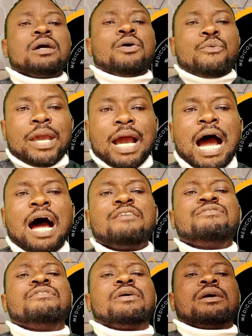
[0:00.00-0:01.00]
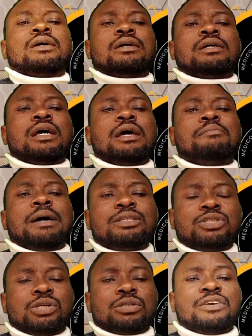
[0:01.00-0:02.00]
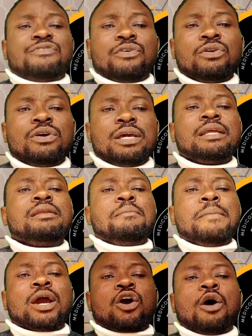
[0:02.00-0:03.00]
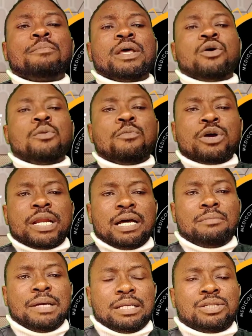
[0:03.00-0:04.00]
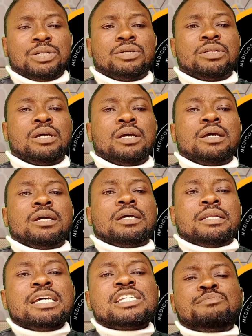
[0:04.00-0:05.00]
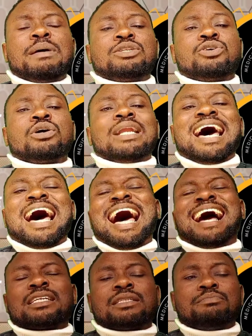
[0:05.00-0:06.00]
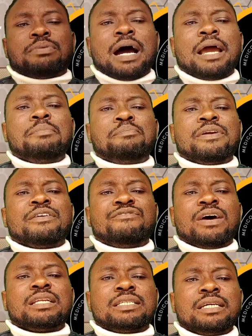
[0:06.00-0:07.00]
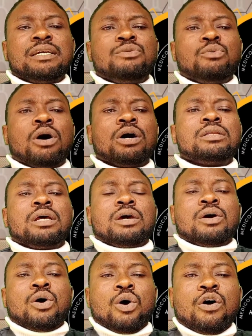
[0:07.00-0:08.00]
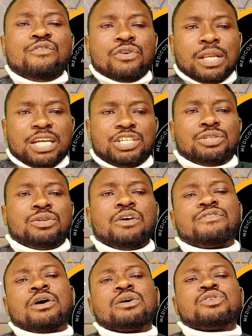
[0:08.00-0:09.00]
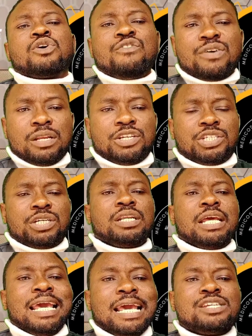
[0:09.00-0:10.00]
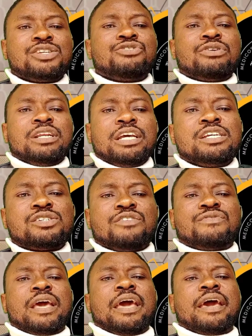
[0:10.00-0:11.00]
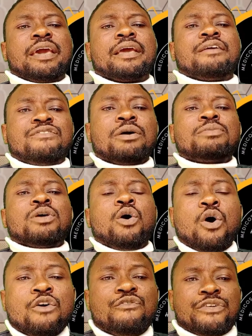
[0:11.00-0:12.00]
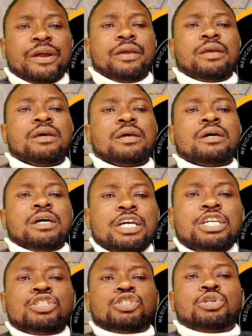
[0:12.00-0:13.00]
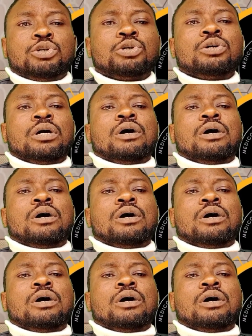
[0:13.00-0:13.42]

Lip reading: We have the method, the following make up the hormonal method. This method acts by preventing what? Ovulation. Of course, ovulation is the release of the egg from the ovary into